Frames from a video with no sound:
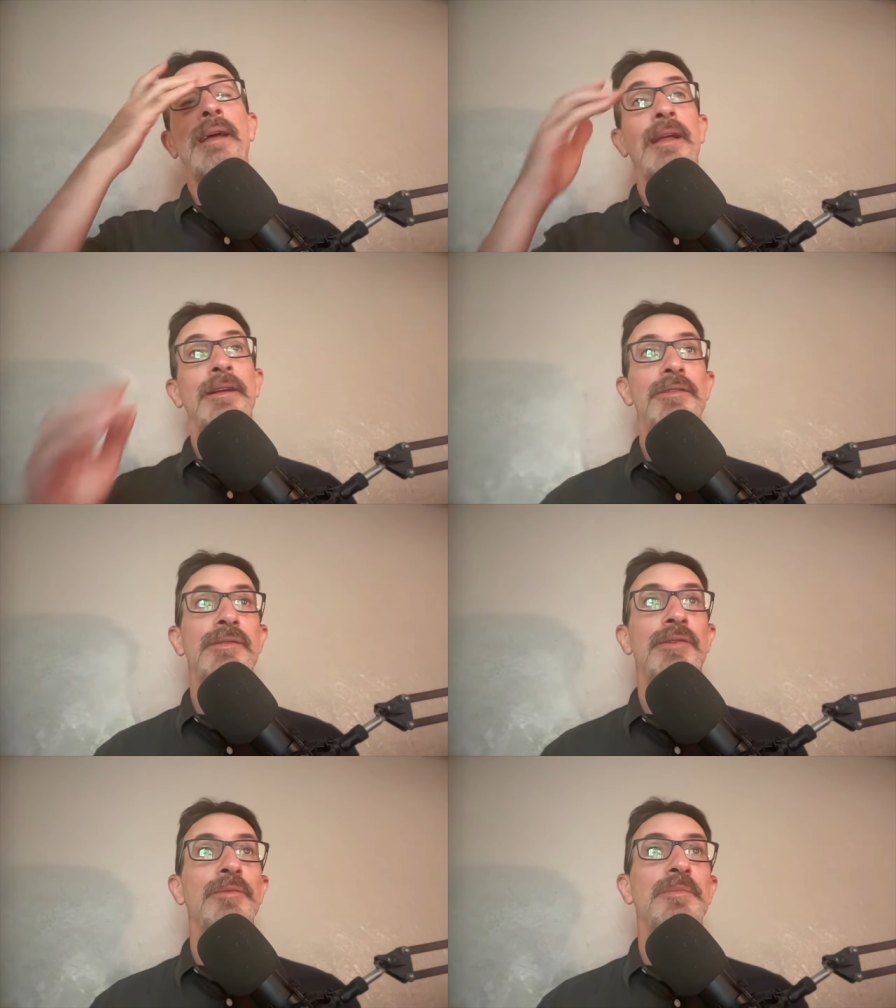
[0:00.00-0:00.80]
and
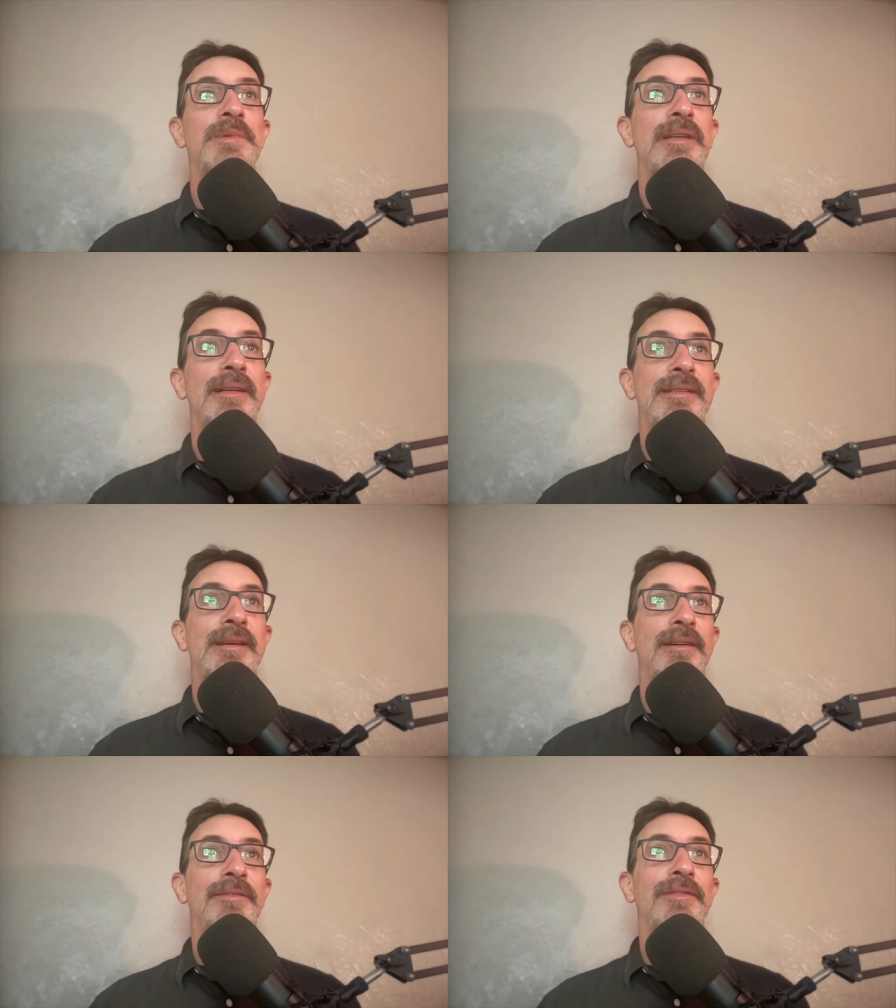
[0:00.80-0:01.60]
interest groups
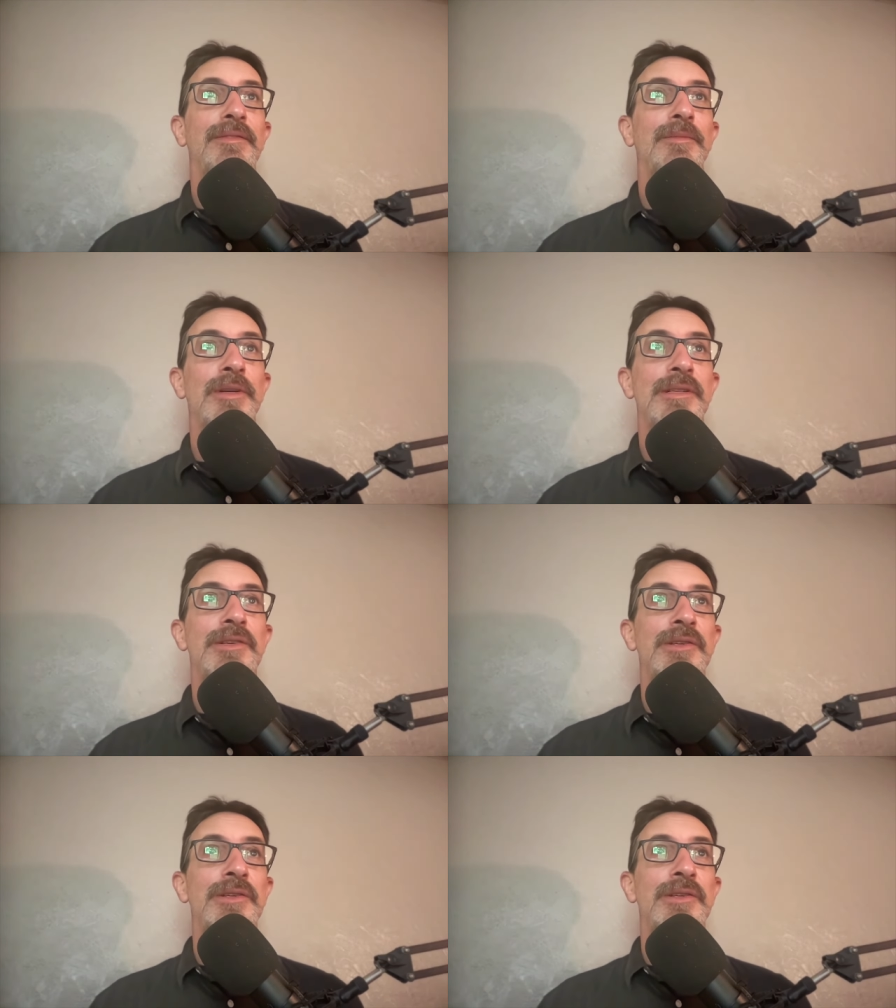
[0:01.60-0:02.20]
itself was a